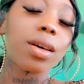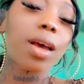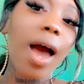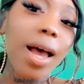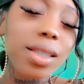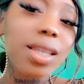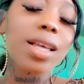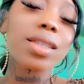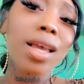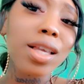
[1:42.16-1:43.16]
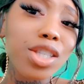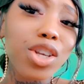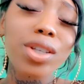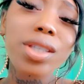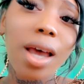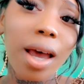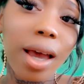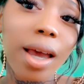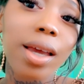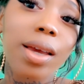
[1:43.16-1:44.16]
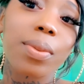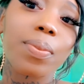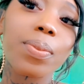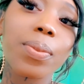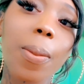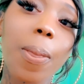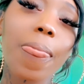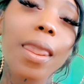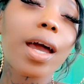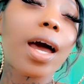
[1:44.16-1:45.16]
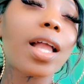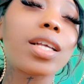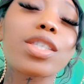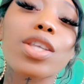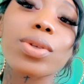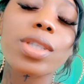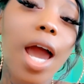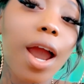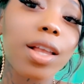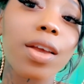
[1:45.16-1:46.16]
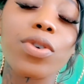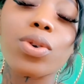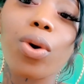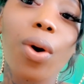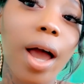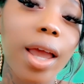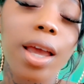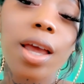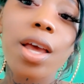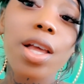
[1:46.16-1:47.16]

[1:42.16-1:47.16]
God says, it's your time so tired of you crying.